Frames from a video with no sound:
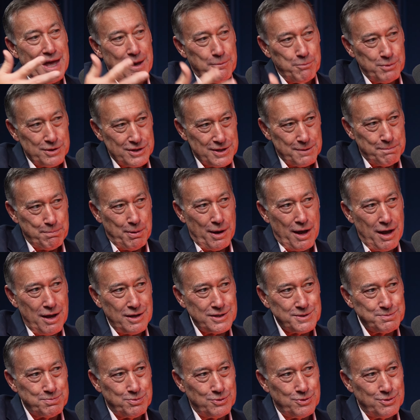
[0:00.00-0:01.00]
And with a
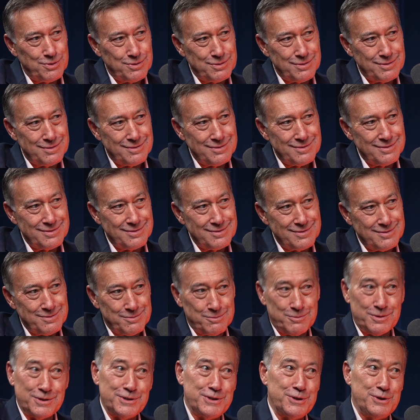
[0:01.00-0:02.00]
passport,
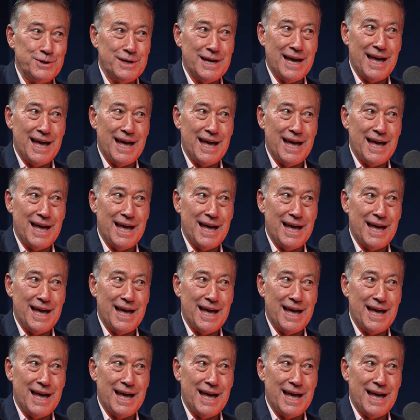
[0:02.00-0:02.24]
what do